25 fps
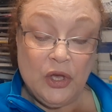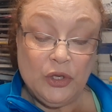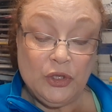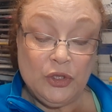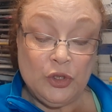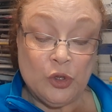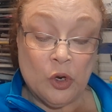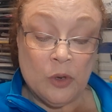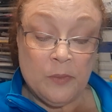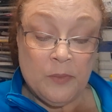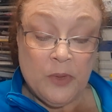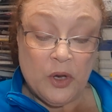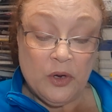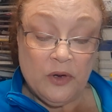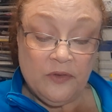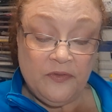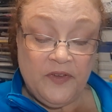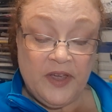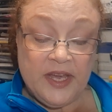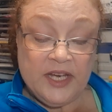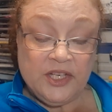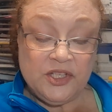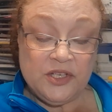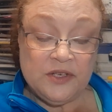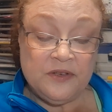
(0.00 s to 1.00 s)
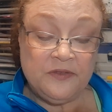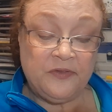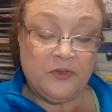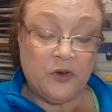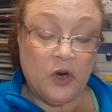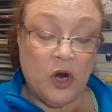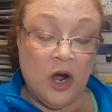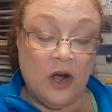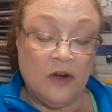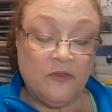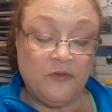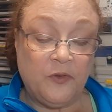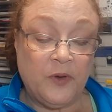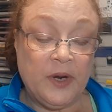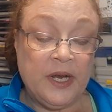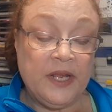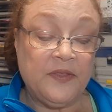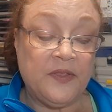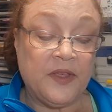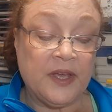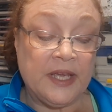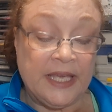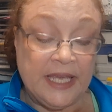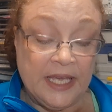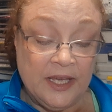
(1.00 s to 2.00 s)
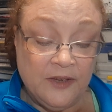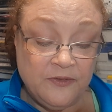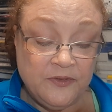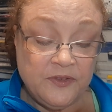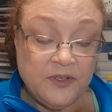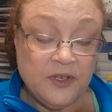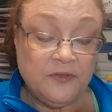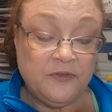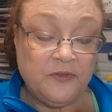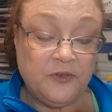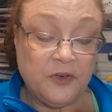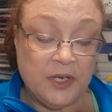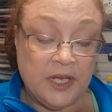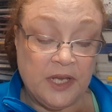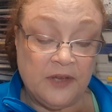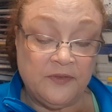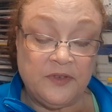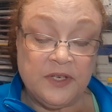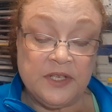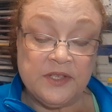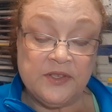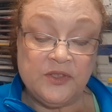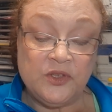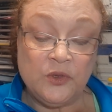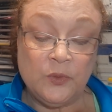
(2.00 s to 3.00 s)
Your motivation for offering the gift of forgiveness